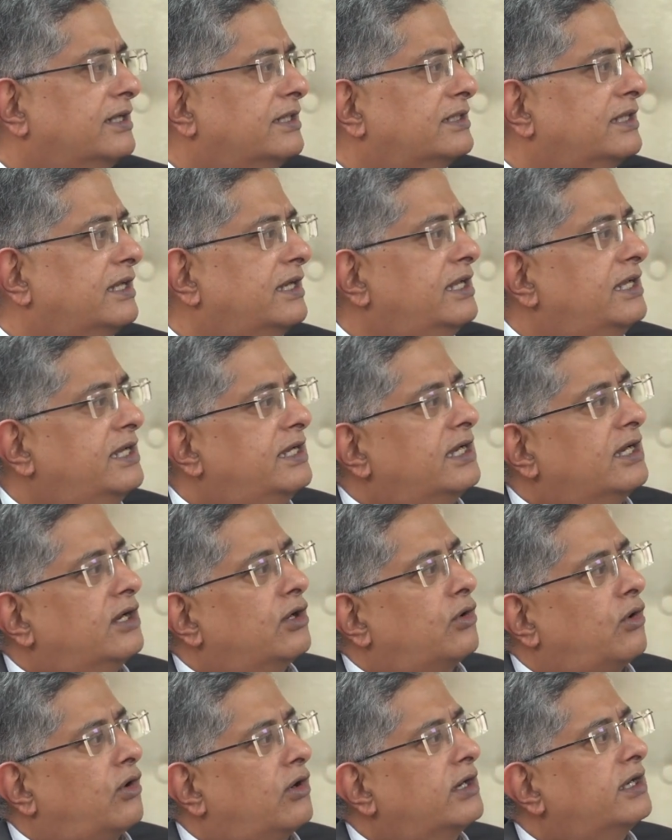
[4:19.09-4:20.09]
then he can
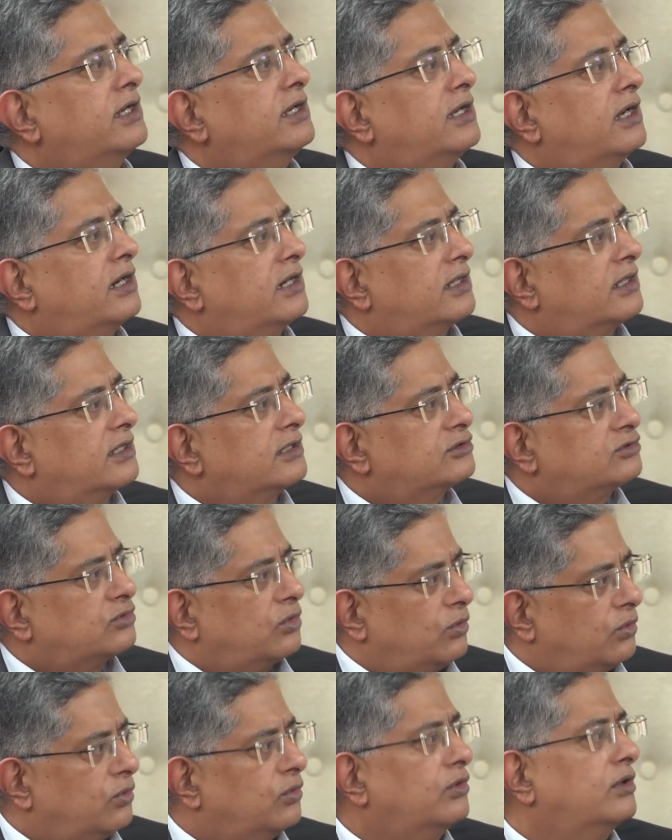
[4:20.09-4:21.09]
log in under his
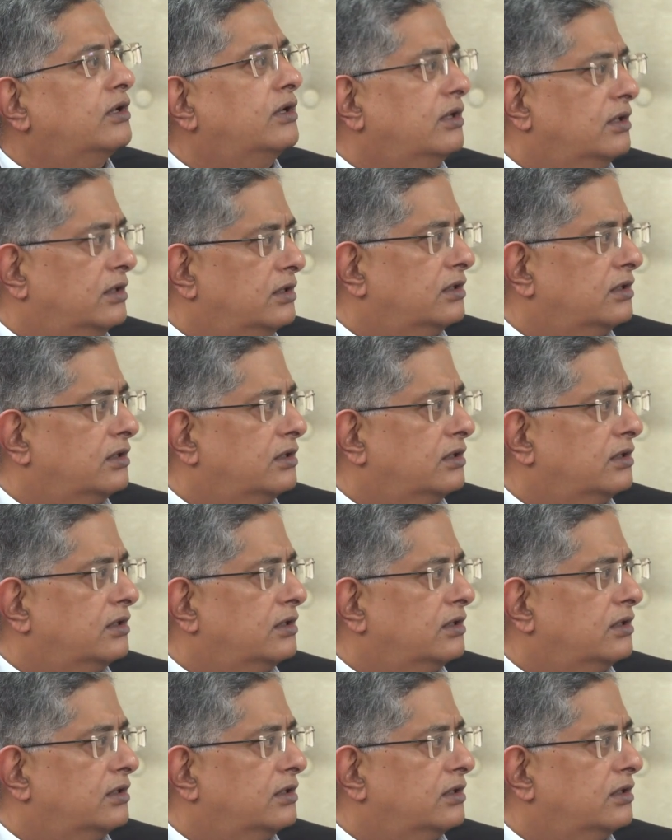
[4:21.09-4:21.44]
own